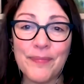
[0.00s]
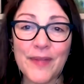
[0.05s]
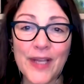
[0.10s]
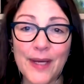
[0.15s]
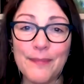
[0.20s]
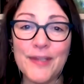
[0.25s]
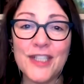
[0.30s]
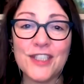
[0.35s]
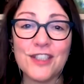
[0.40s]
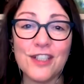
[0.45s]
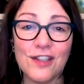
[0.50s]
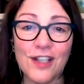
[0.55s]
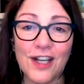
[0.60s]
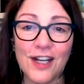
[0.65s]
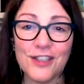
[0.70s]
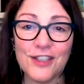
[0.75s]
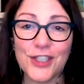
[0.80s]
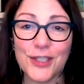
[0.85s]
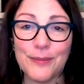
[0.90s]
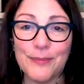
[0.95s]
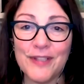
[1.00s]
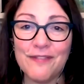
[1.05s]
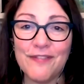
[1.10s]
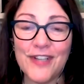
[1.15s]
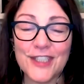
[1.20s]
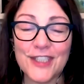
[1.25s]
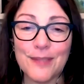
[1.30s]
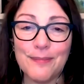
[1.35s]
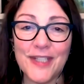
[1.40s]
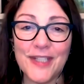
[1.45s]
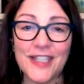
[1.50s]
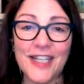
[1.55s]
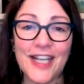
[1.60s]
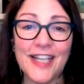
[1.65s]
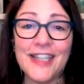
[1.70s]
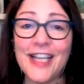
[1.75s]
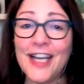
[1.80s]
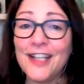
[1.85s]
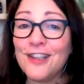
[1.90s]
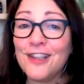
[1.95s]
Um, it's a long term investment.
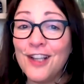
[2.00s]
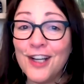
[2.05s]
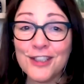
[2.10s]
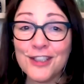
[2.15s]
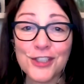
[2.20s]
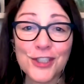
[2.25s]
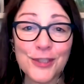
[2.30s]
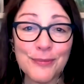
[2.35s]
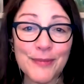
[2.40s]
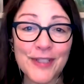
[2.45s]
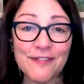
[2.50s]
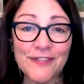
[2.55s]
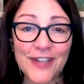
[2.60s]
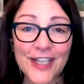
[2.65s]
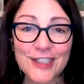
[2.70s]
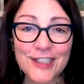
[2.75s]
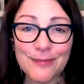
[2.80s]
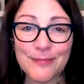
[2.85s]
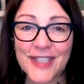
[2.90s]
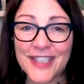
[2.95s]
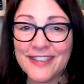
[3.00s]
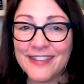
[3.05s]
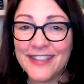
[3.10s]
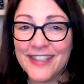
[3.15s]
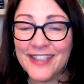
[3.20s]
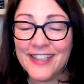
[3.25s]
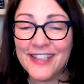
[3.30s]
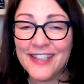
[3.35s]
And that long term investment